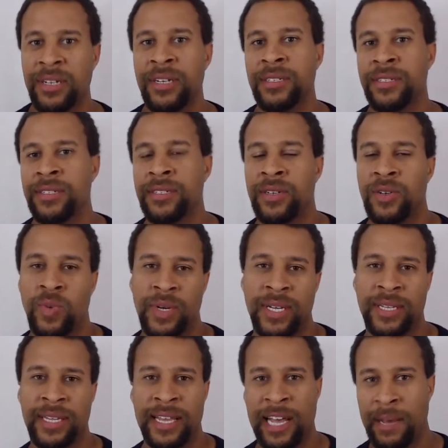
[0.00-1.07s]
So when
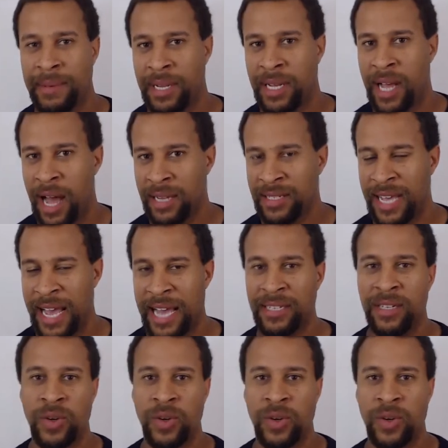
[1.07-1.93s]
they come into contact